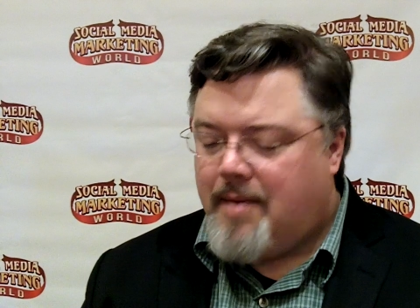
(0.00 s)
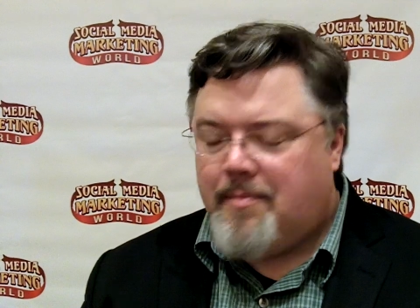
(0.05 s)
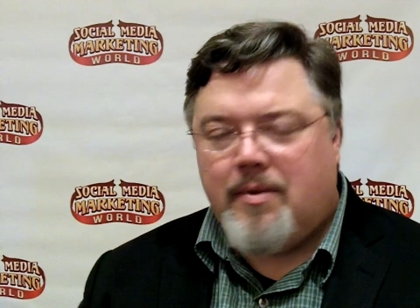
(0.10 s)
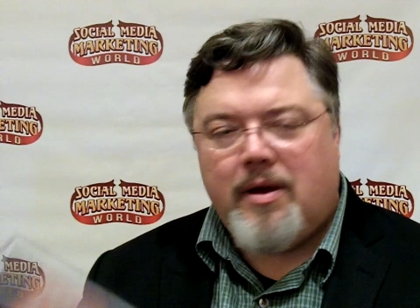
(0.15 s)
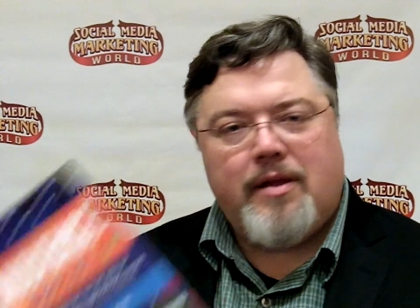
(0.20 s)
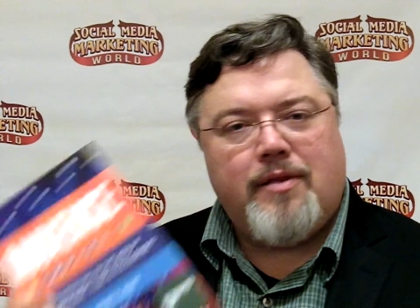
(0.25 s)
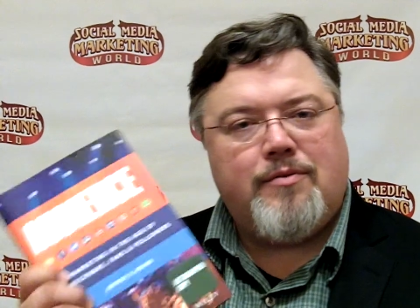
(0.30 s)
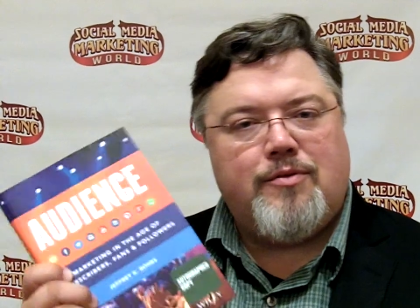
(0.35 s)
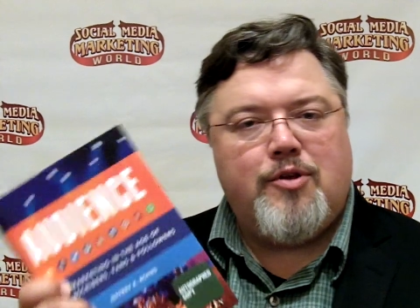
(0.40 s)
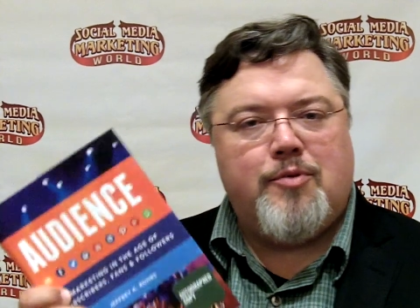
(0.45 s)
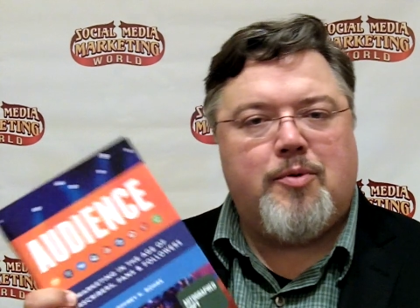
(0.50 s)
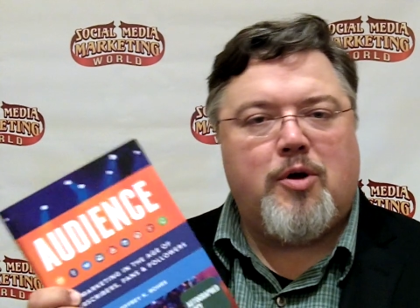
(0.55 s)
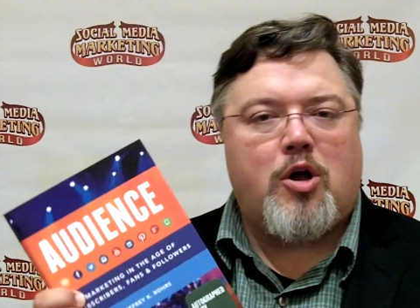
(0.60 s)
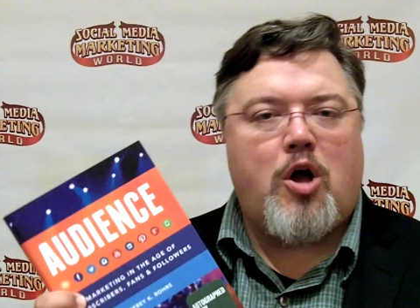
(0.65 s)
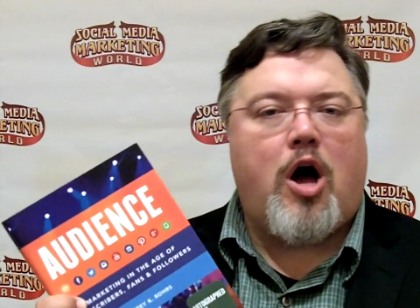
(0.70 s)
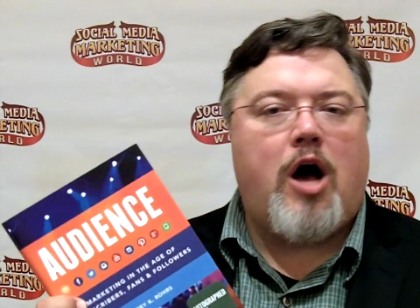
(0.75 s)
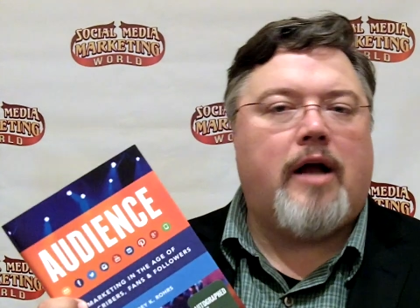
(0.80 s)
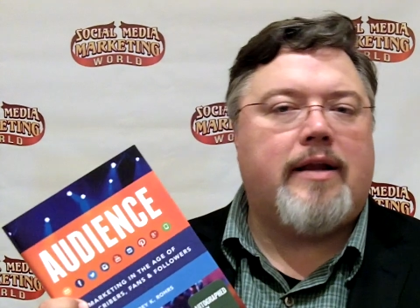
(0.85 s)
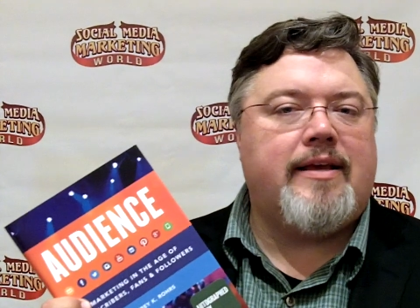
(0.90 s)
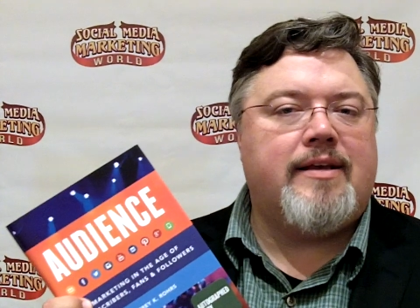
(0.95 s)
My new book,
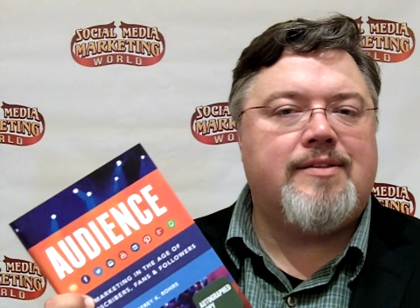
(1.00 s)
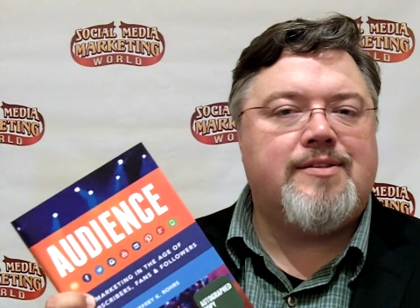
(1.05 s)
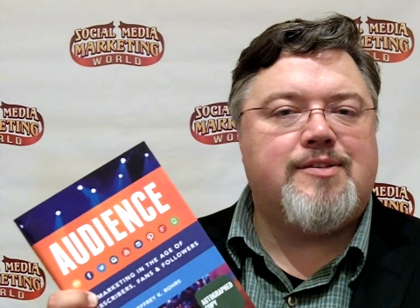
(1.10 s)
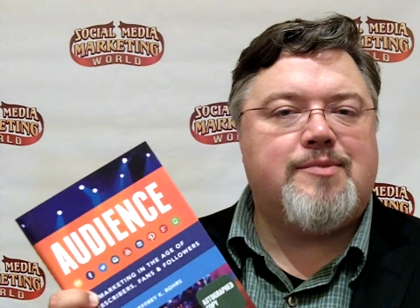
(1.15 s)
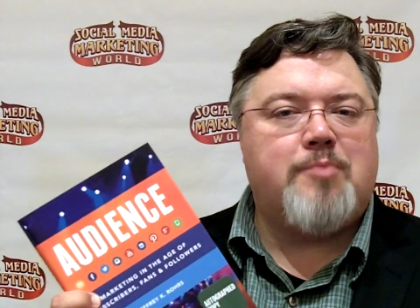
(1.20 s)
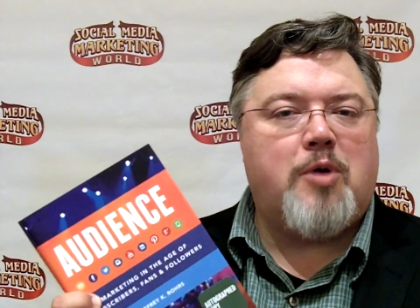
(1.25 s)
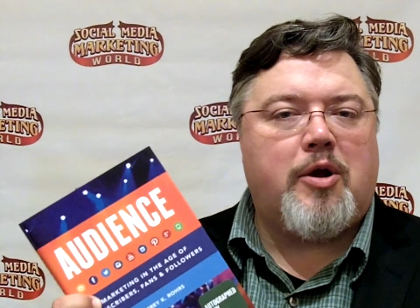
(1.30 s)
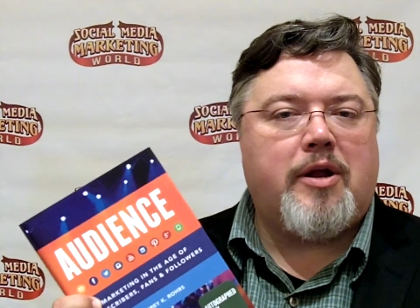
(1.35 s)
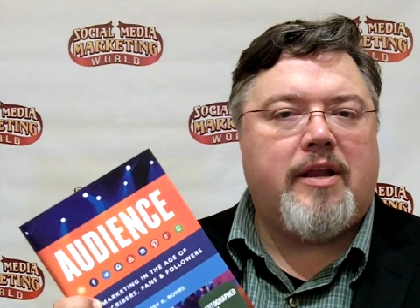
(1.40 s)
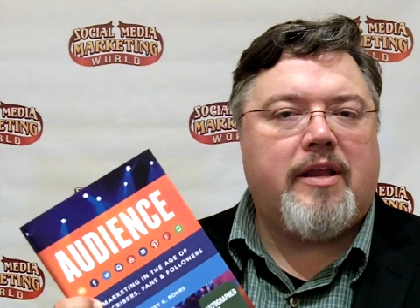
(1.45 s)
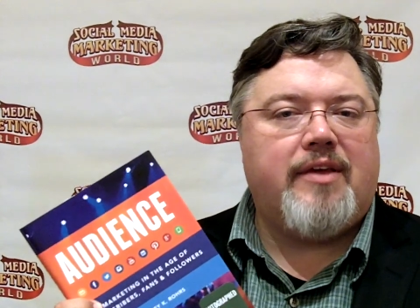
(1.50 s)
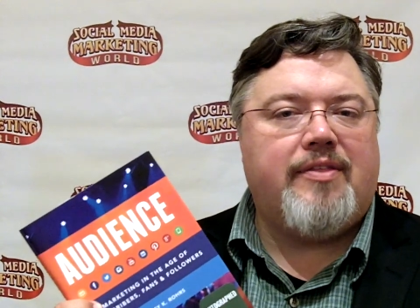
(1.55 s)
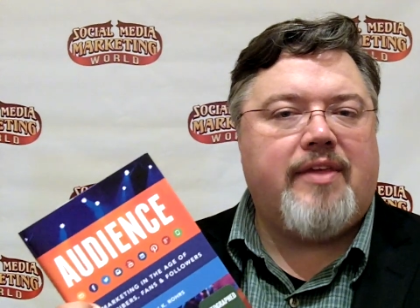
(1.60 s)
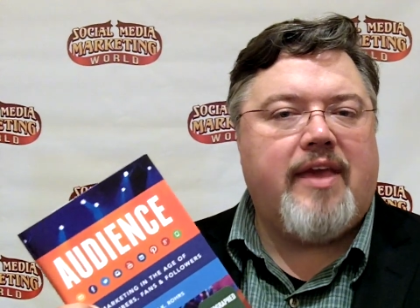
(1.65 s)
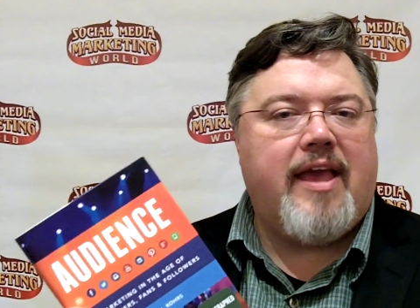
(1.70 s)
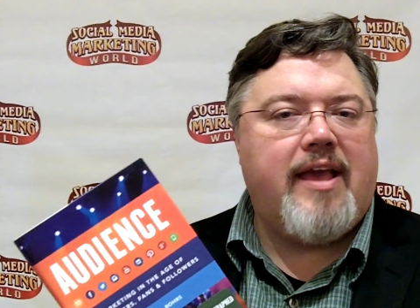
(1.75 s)
Audience Marketing in the